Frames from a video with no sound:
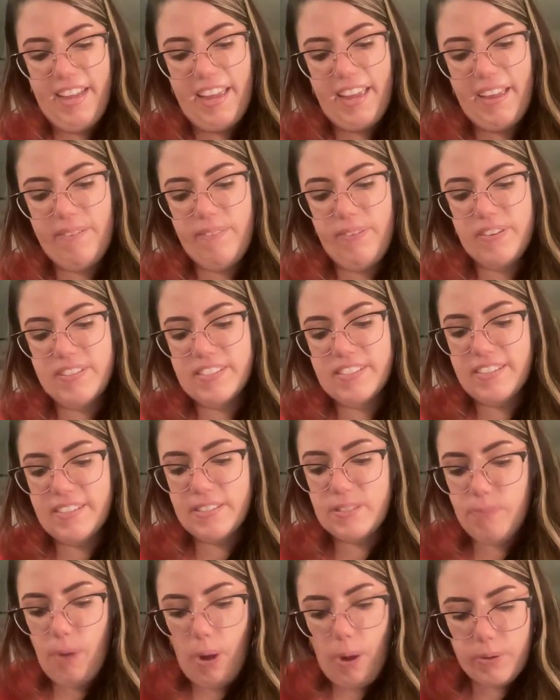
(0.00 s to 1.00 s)
it was
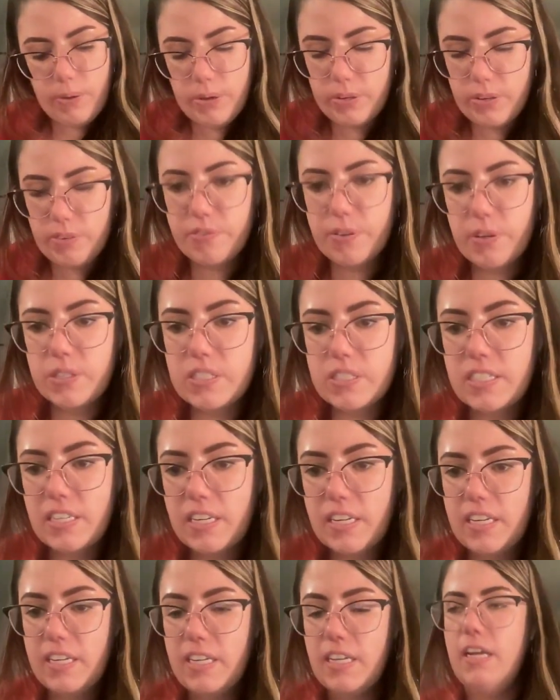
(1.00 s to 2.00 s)
a small
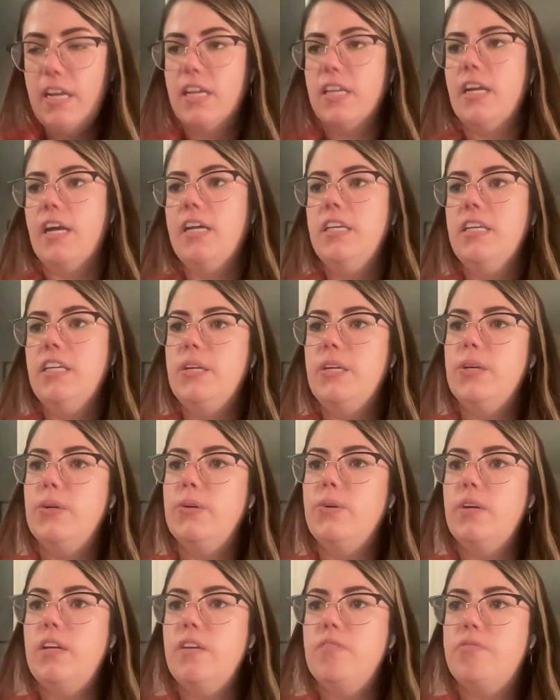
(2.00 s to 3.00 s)
university, and I
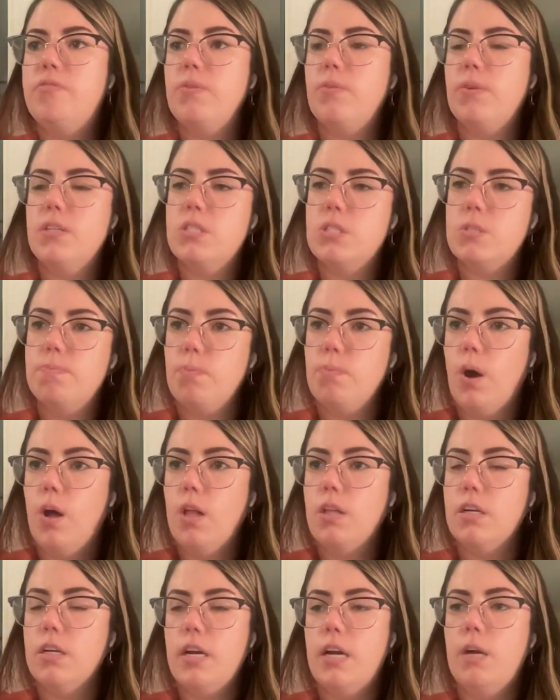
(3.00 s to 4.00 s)
knew if it was
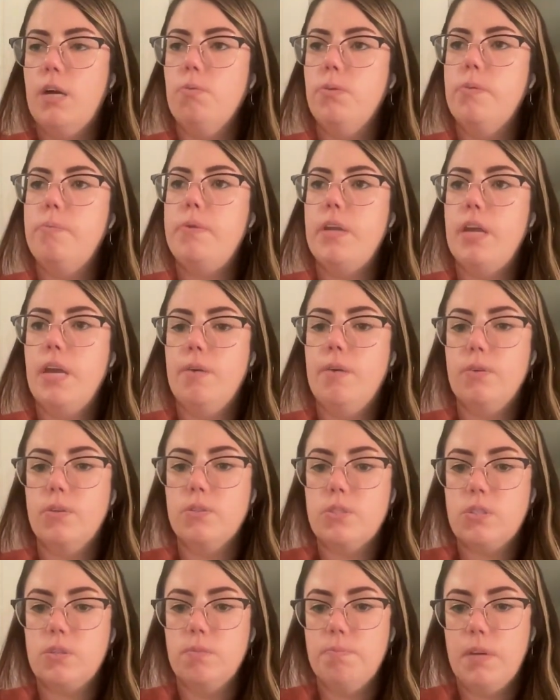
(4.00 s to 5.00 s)
smaller, I would be able
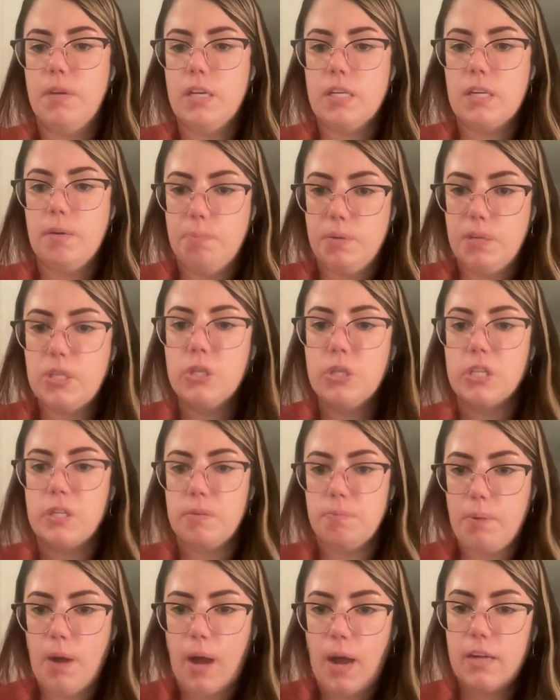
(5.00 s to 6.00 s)
to make a bigger
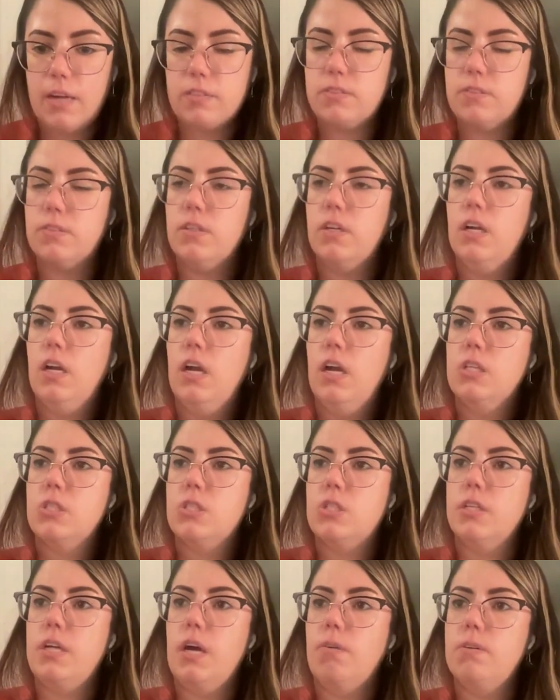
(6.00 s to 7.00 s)
impact.
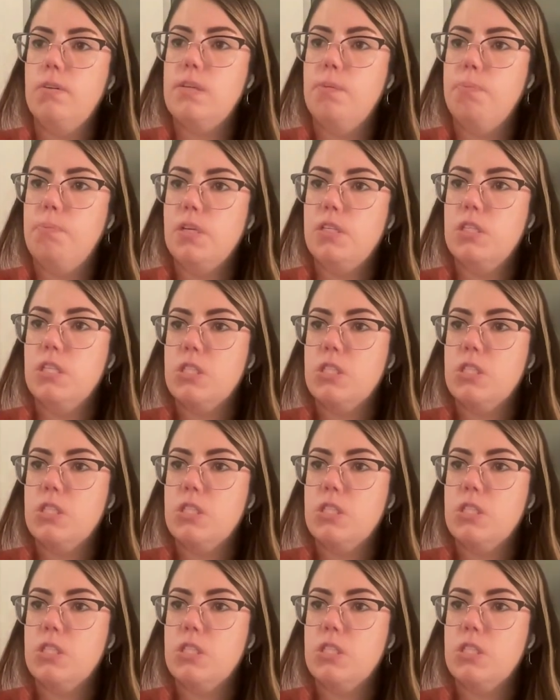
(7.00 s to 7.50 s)
So that was a big